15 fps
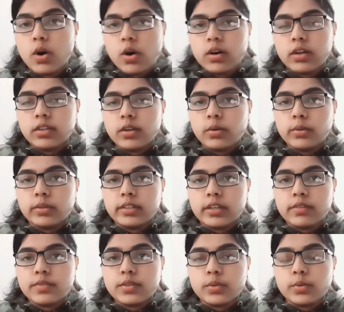the whole day of
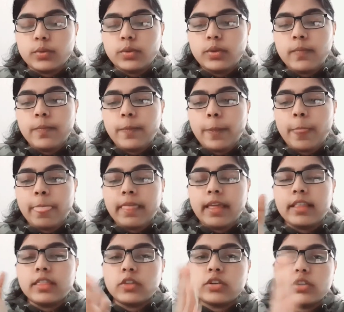school.
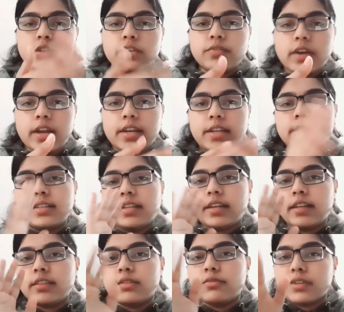And Thursday, Friday is
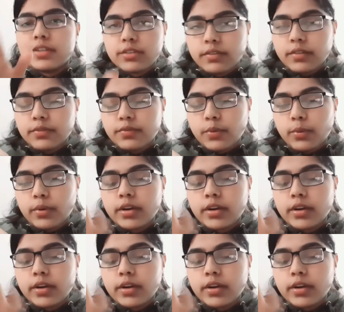like the rest of the four.